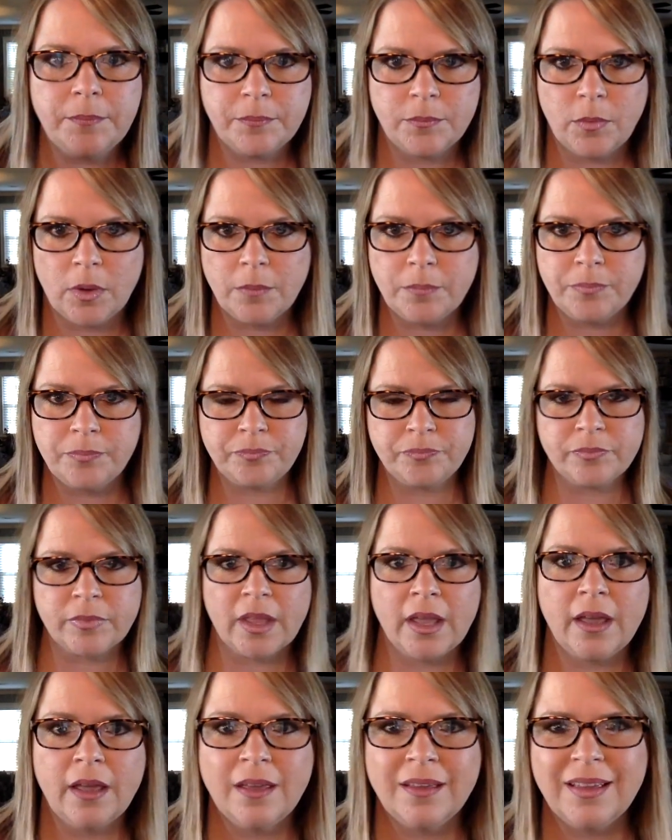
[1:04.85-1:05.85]
well.
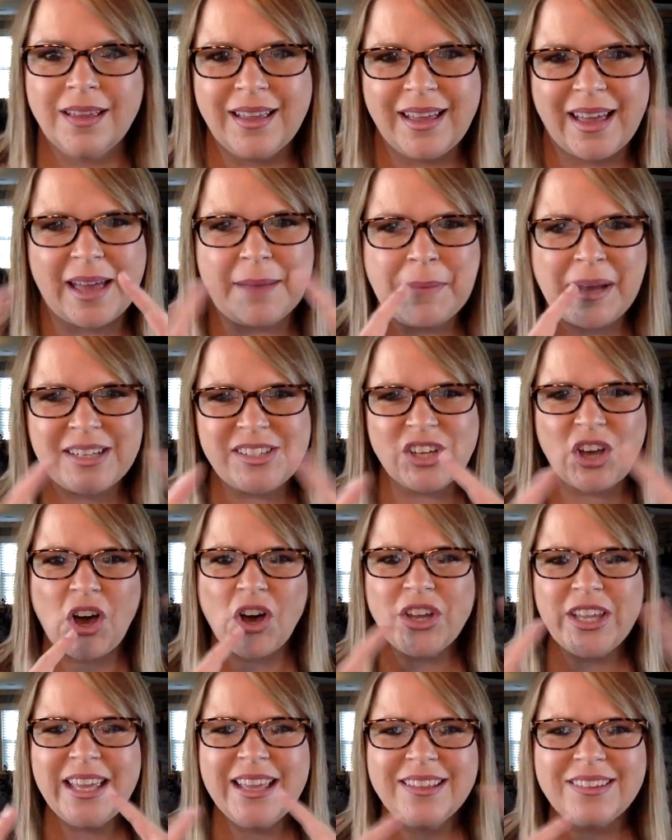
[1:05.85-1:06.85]
Am I
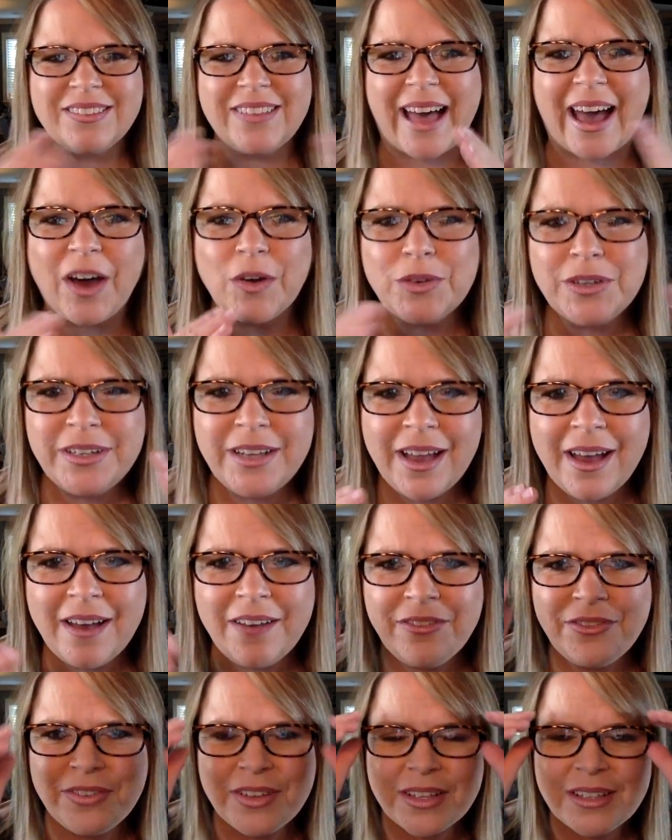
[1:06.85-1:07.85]
talking loud
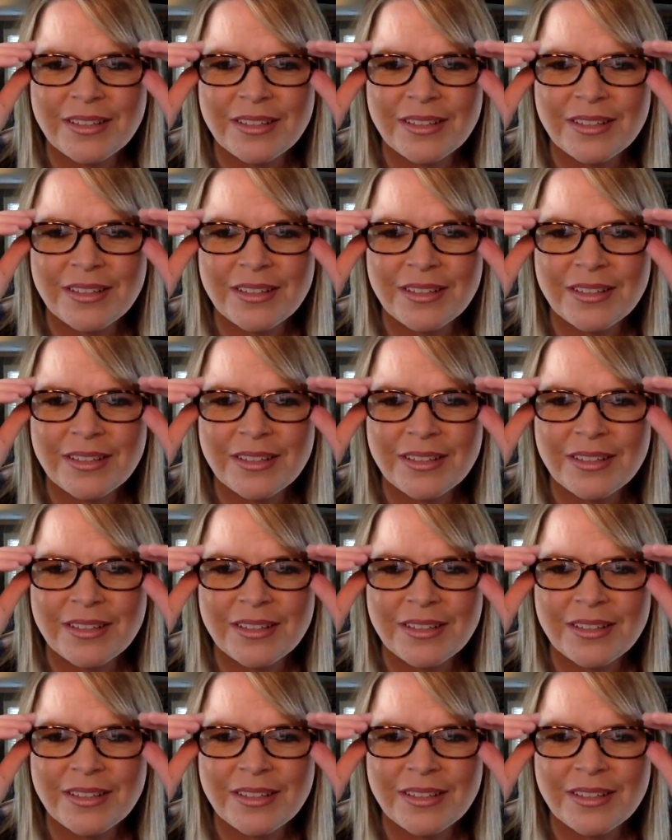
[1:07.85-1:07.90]
enough?